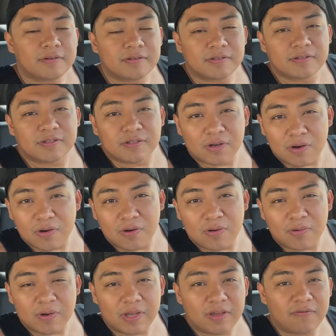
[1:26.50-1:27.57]

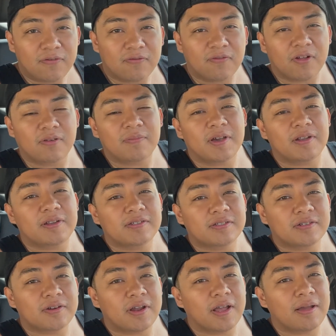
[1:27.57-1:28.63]
So if you follow me on
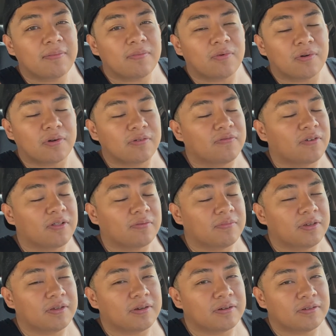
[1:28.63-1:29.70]
Instagram or you follow
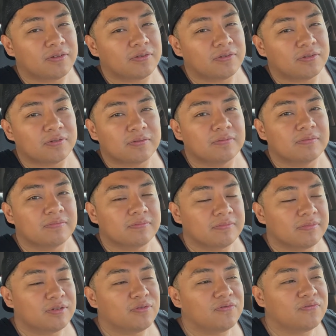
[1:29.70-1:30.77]
me on YouTube,
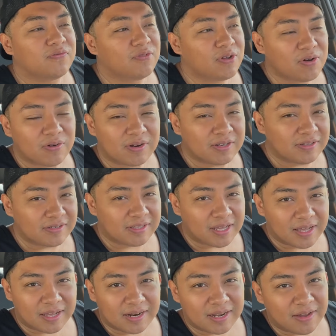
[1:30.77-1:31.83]
you've noticed
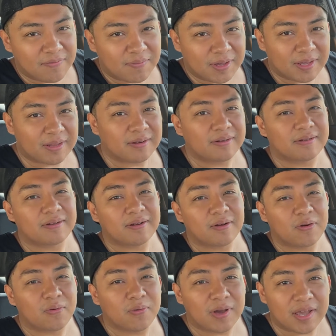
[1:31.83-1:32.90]
that I've been
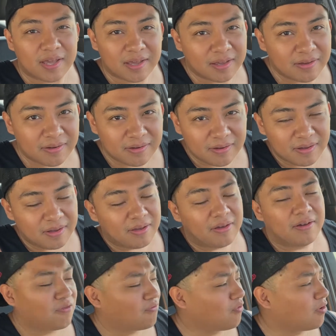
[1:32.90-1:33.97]
away
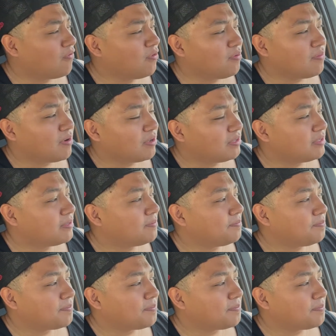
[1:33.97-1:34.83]
for a few months.